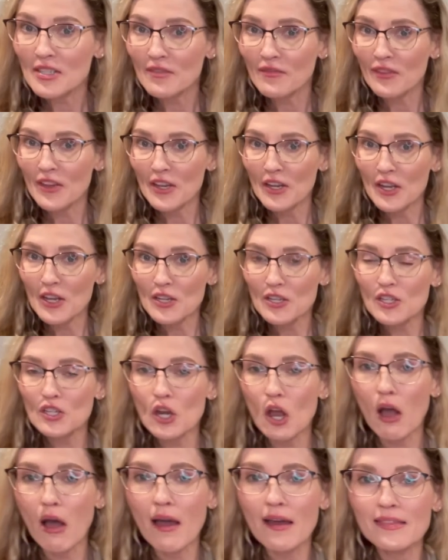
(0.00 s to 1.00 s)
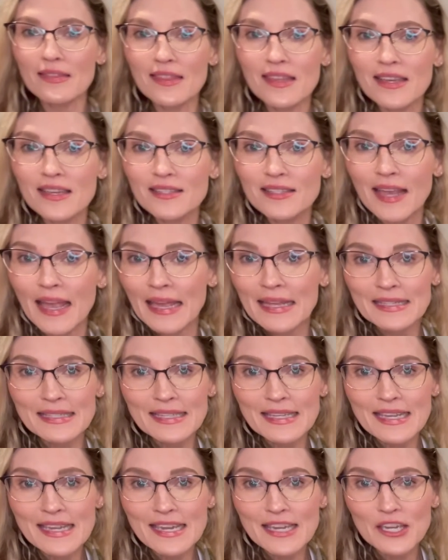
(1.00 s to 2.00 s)
to finish, on this
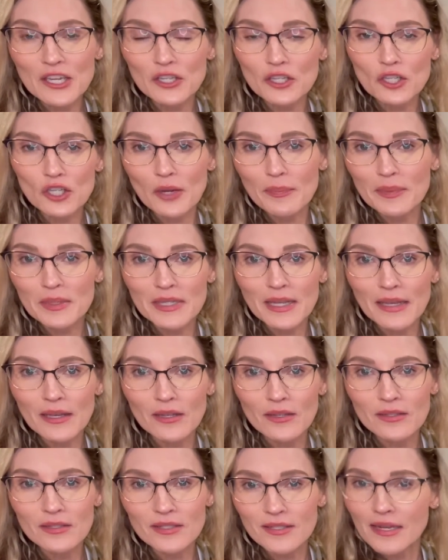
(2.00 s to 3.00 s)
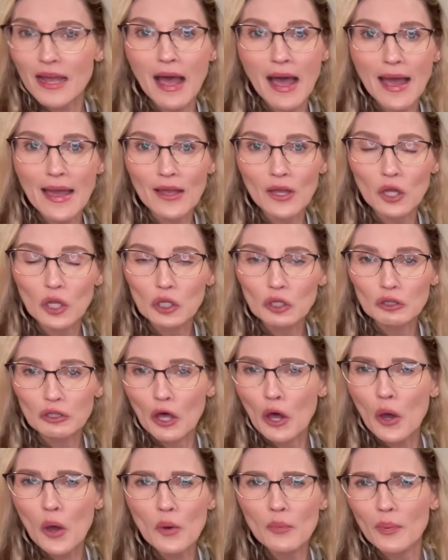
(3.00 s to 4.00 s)
antique Chippendale style
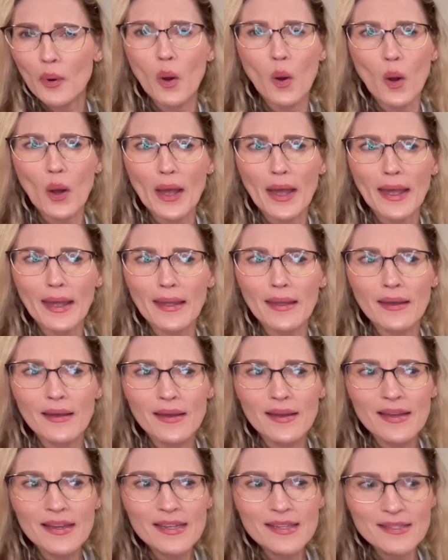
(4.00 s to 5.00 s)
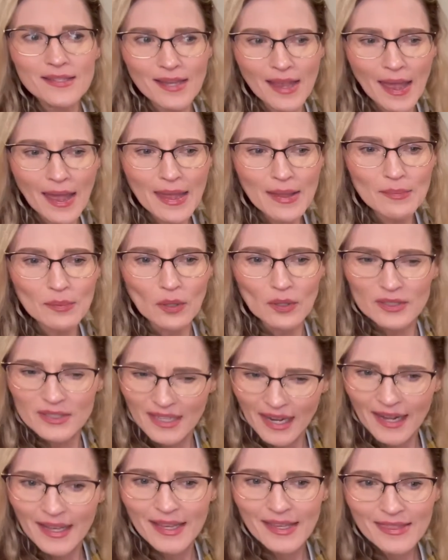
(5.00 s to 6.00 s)
lowboy table.
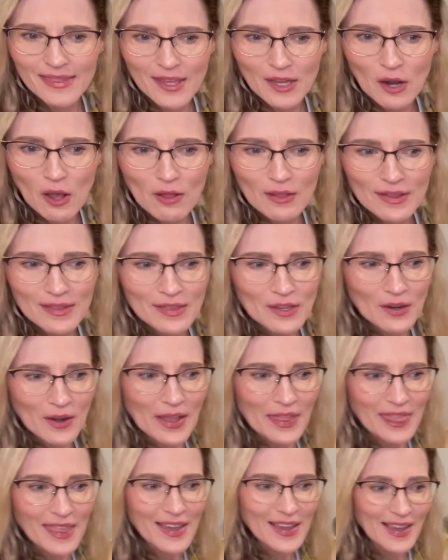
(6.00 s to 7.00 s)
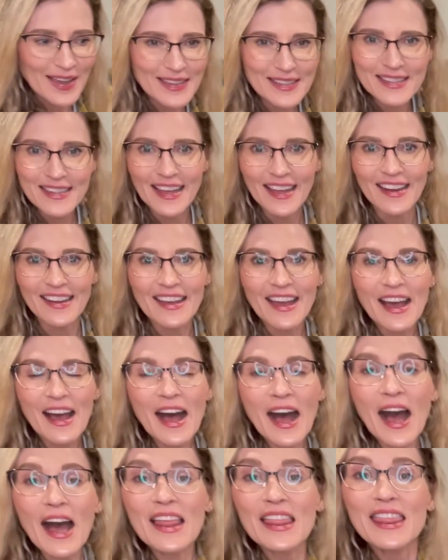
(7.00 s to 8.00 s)
Did I get that all in there? I think I did.
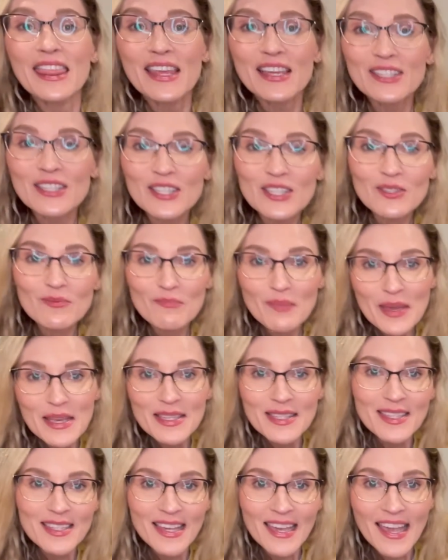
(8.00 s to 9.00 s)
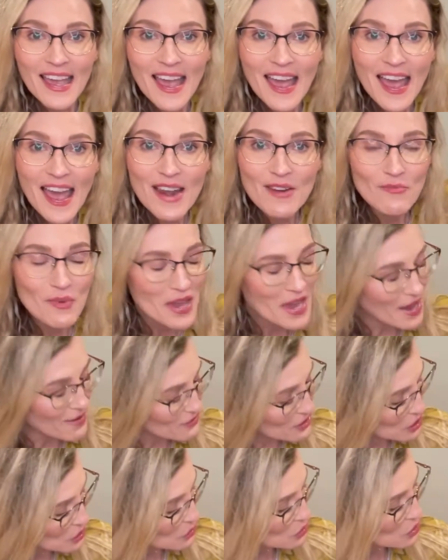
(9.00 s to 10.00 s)
This is Biscuit. We have 2